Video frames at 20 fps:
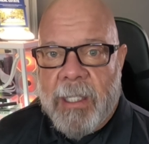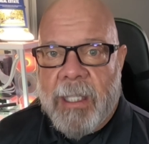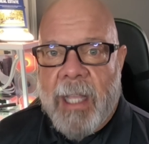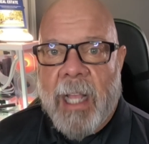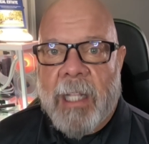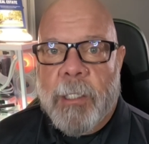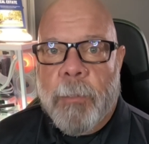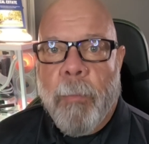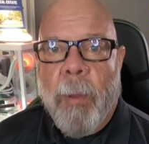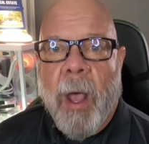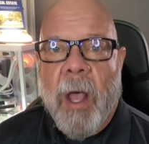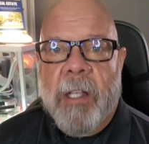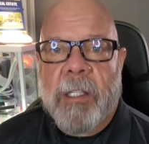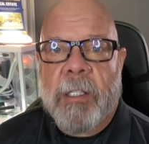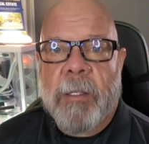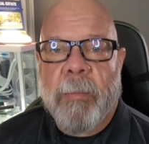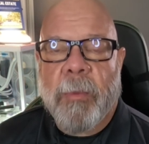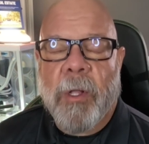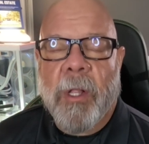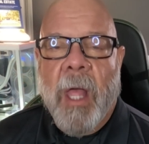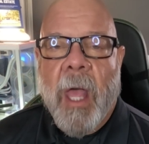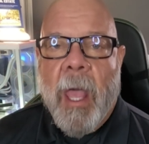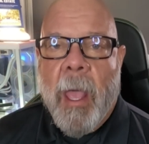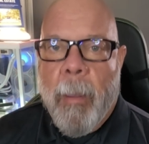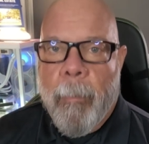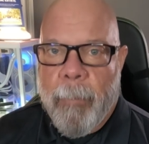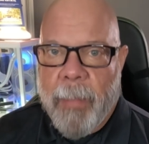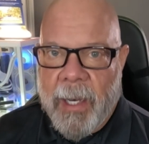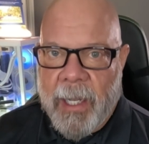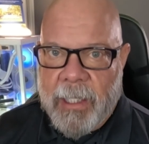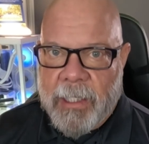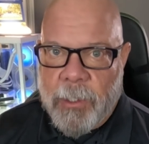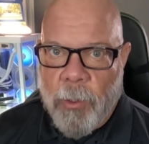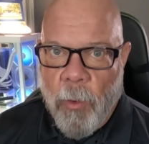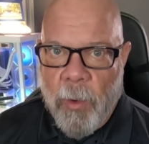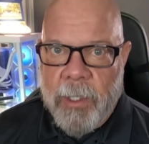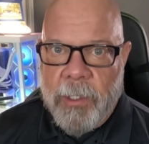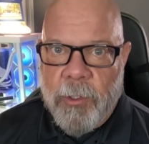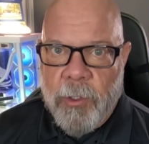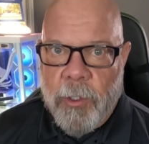That's possible, but it's
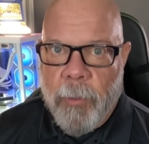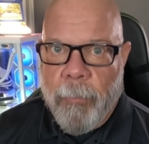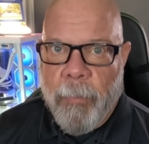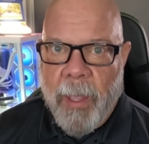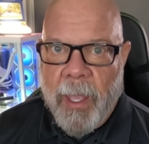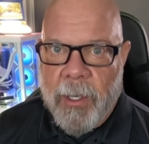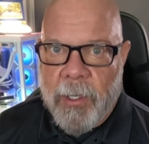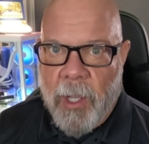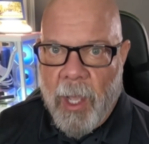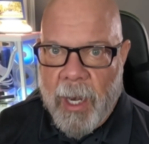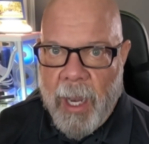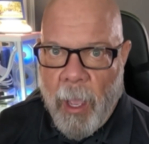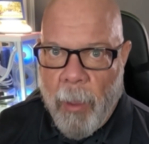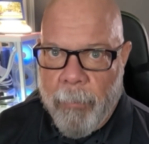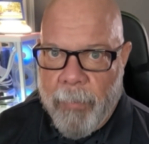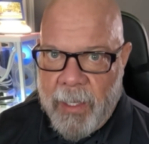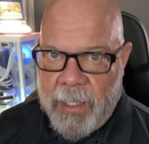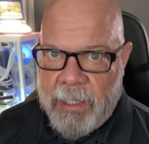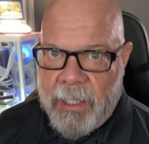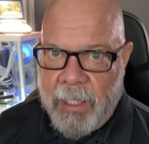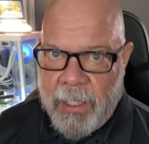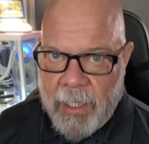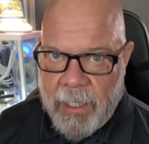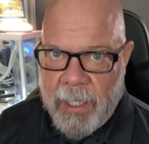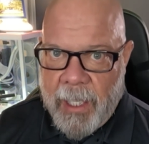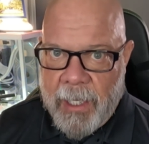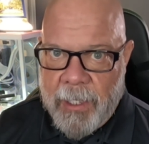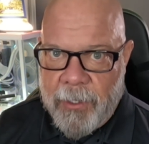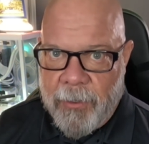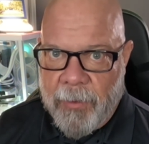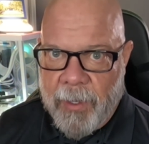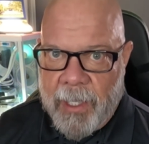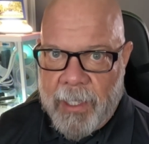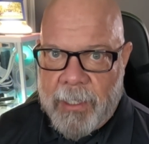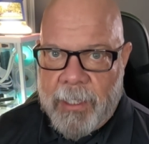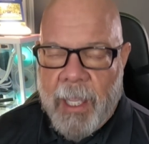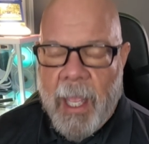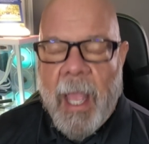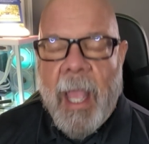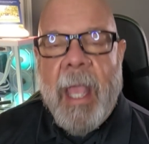going to depend on how busy the lender is.